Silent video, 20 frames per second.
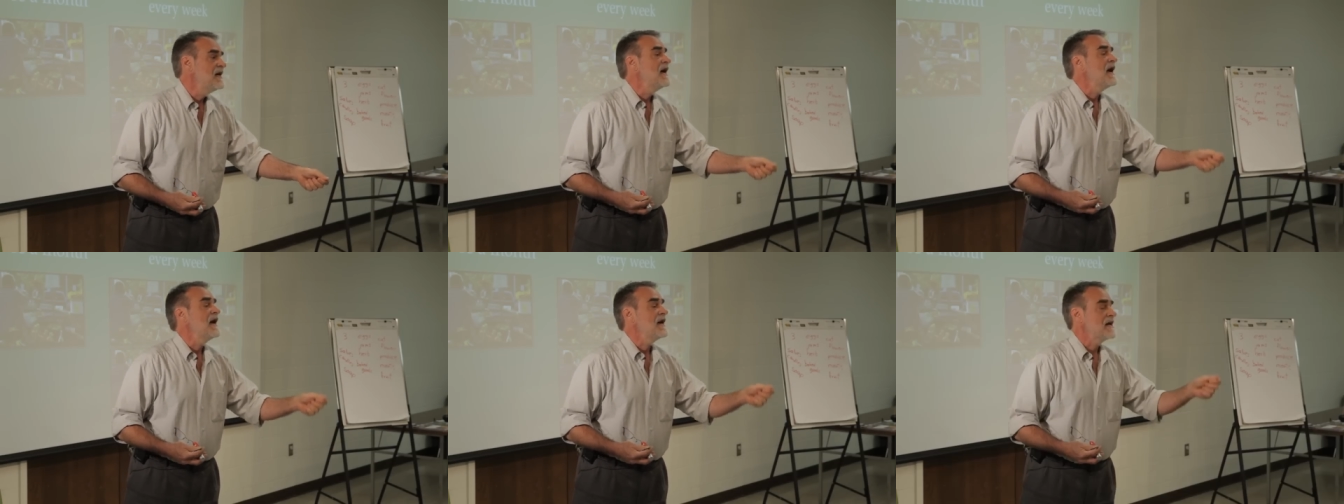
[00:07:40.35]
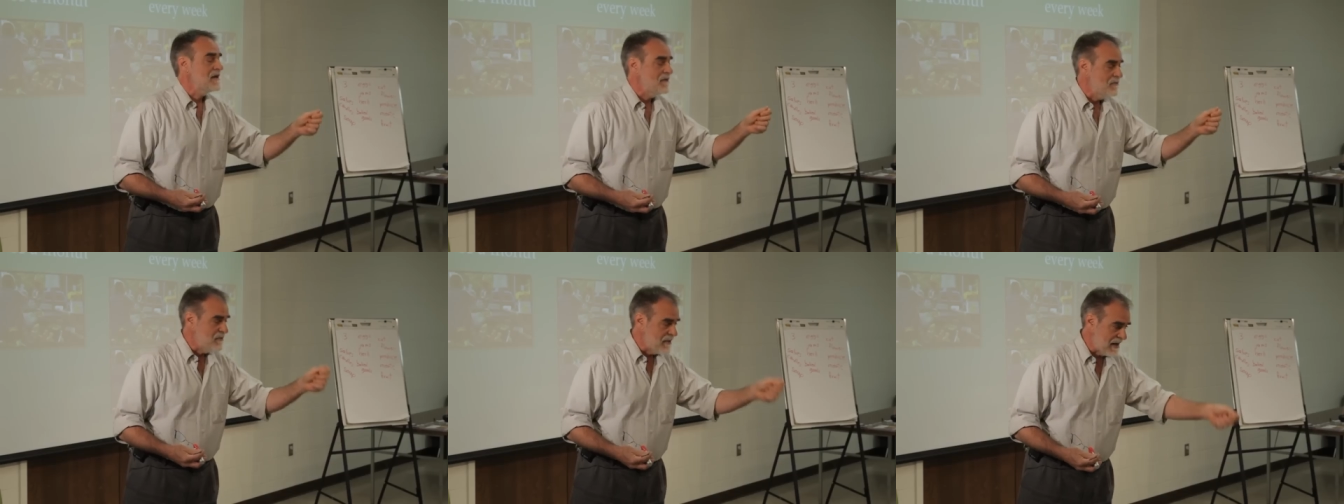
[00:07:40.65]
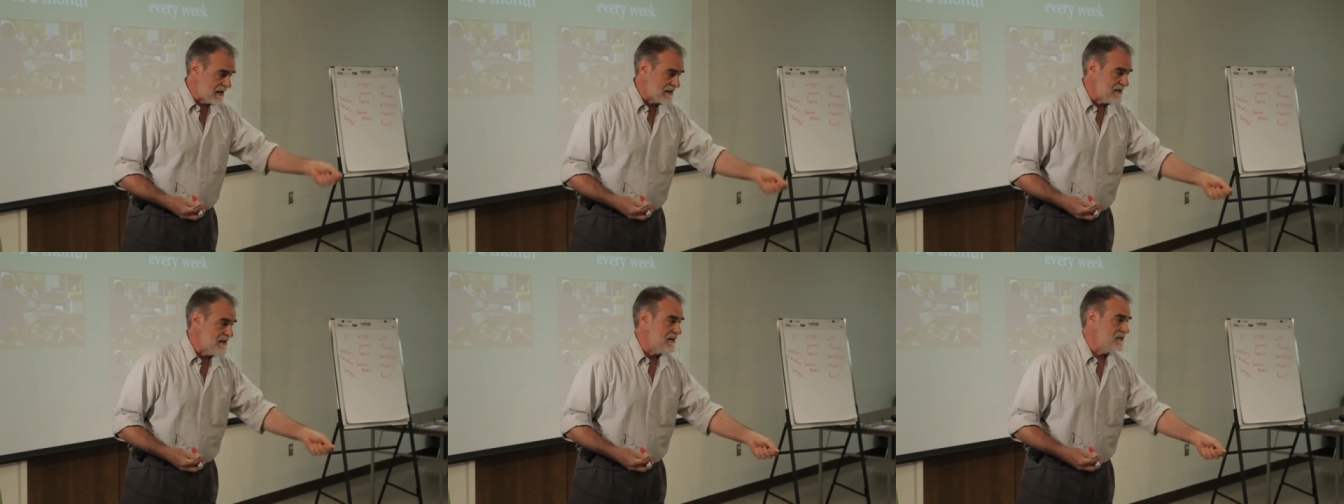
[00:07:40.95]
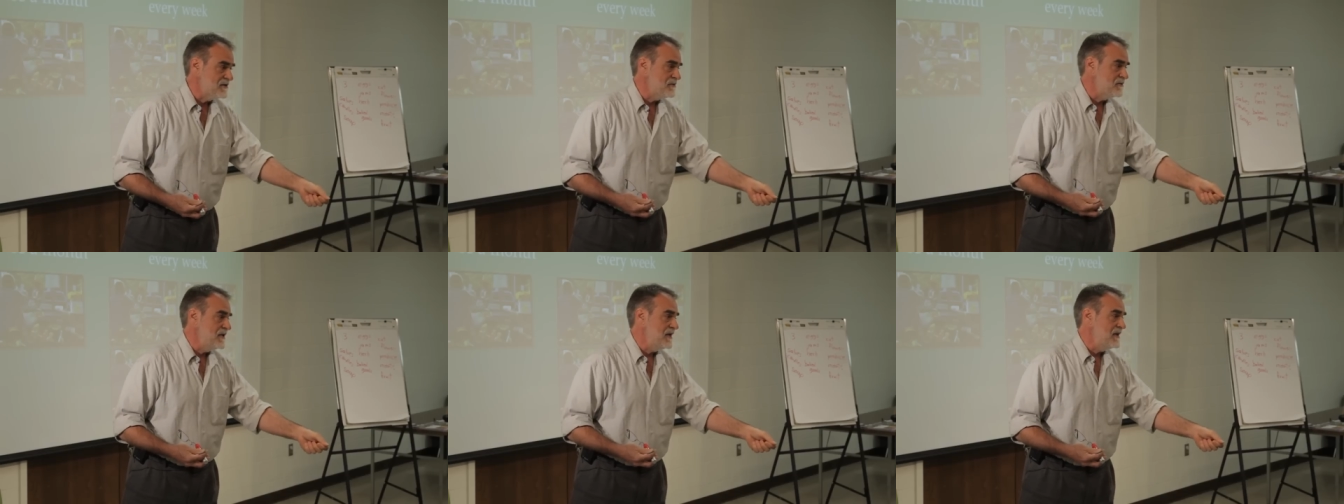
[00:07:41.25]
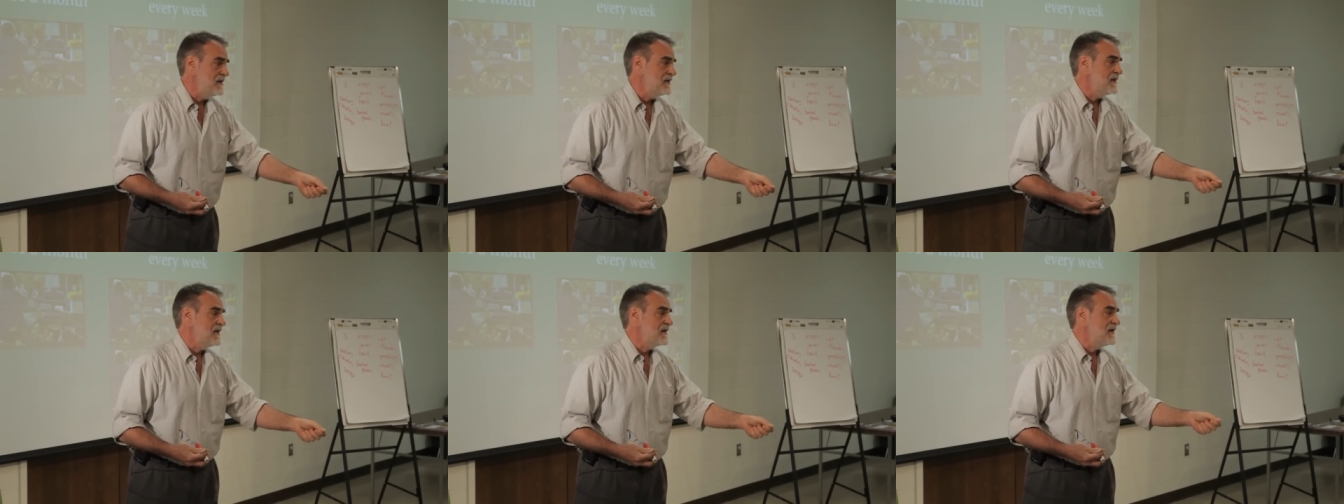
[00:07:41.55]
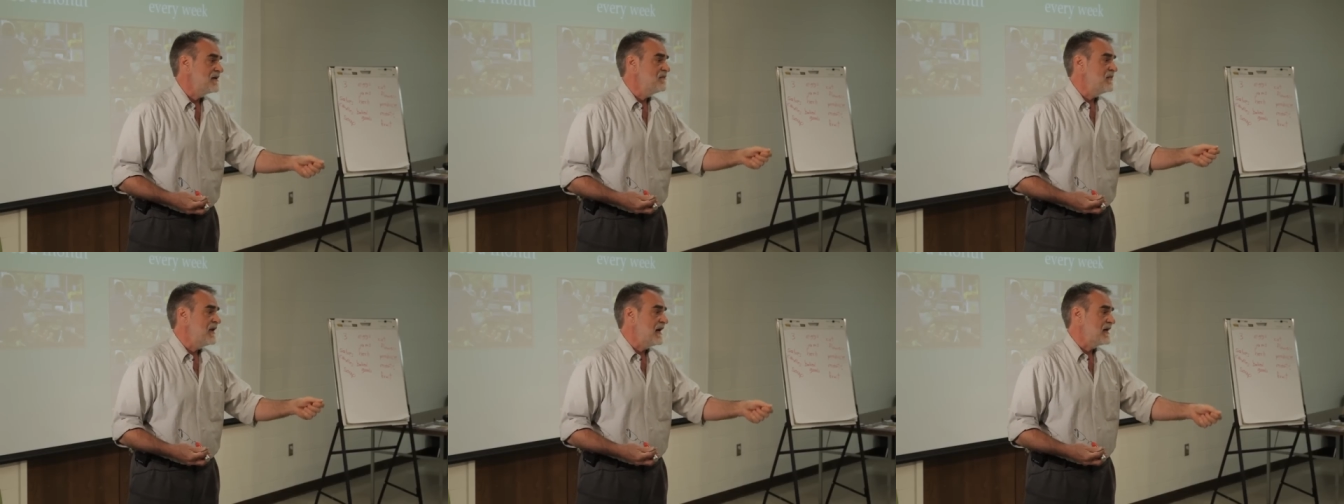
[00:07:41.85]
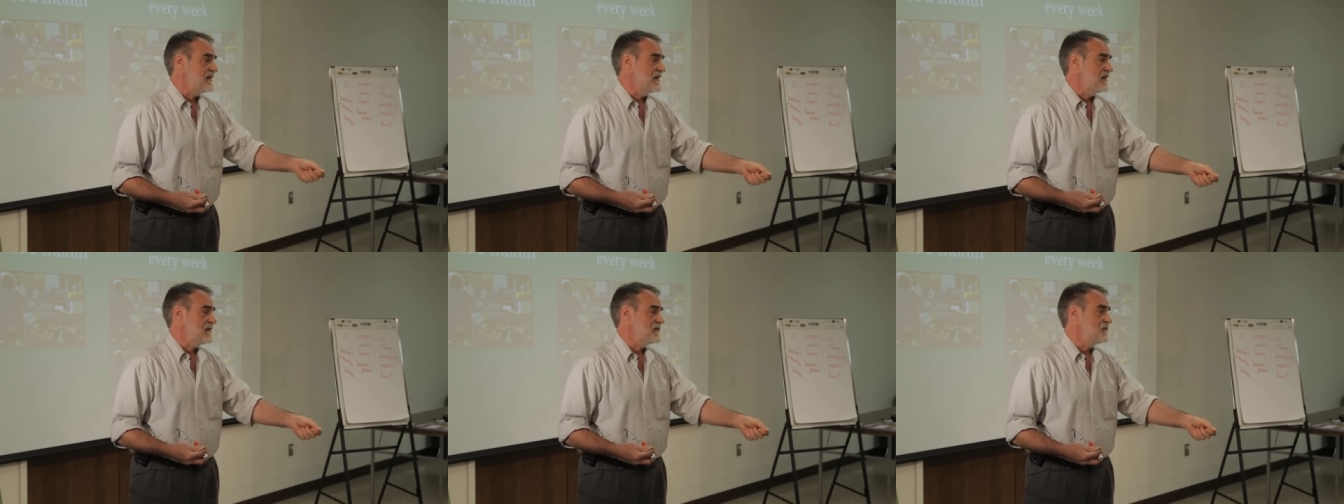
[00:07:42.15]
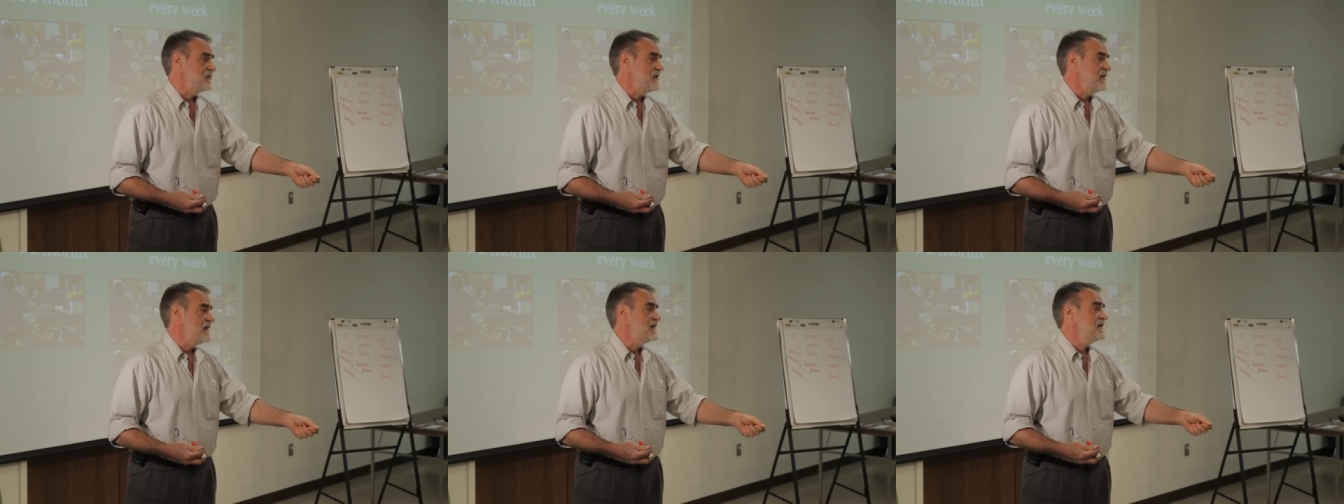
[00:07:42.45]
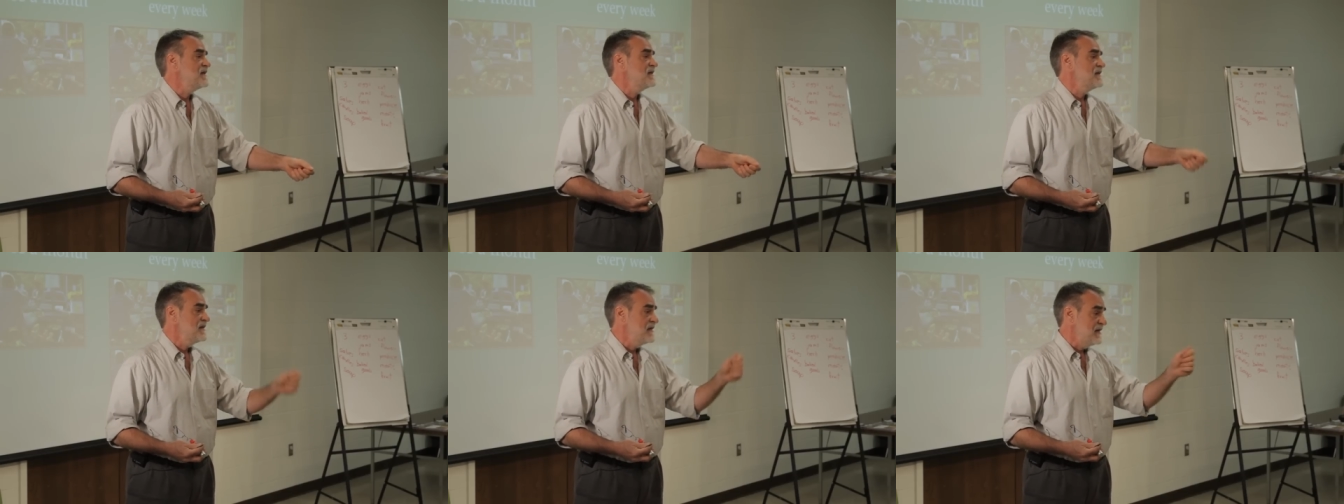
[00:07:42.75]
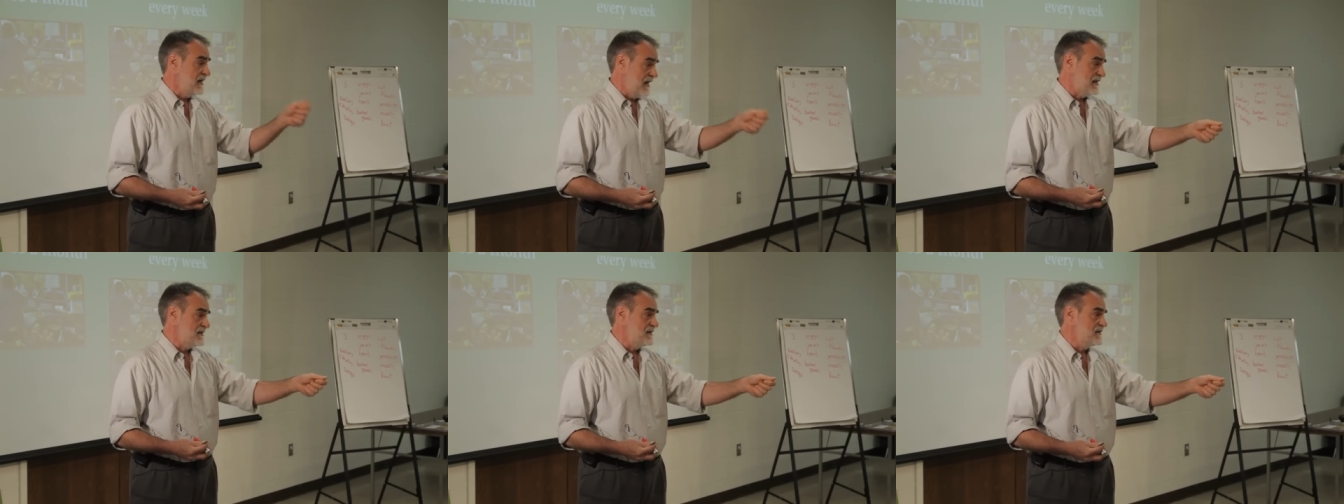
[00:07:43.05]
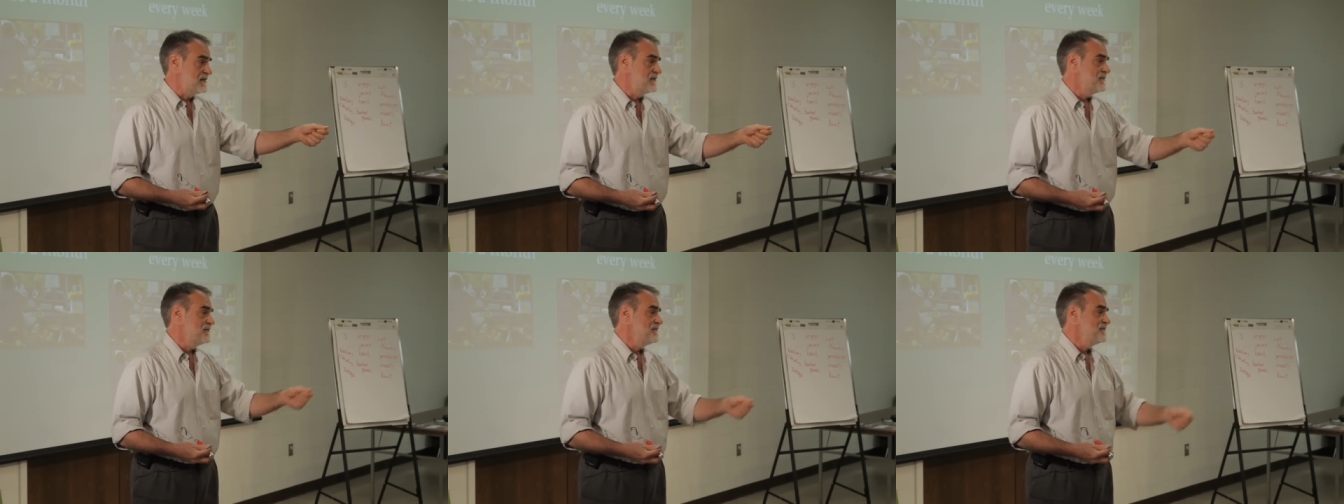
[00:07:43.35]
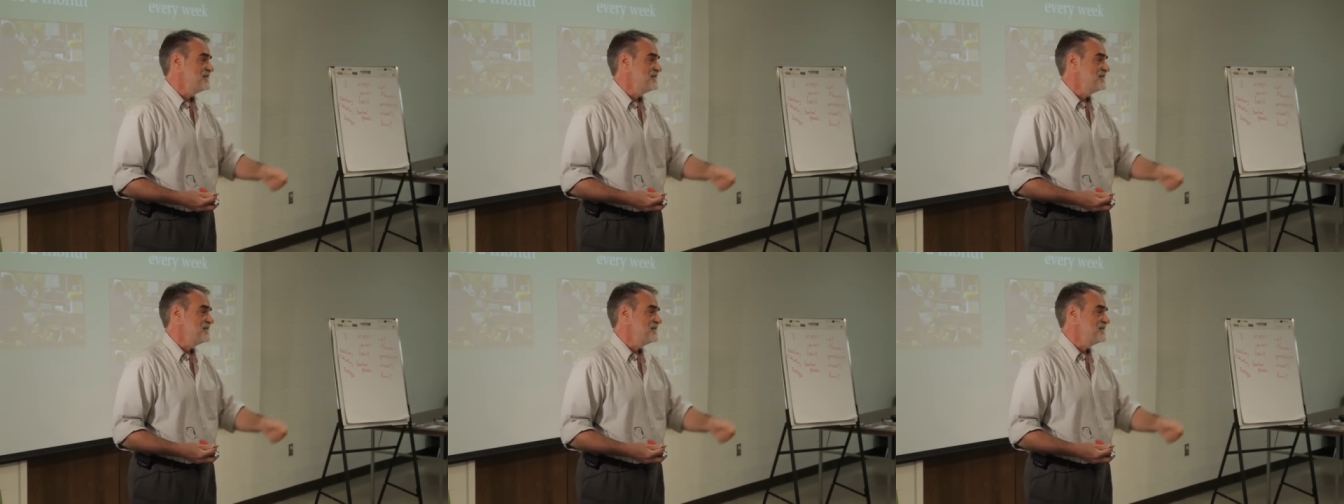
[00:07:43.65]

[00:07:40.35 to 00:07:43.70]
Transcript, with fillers: and come back next week, and come back next week, next.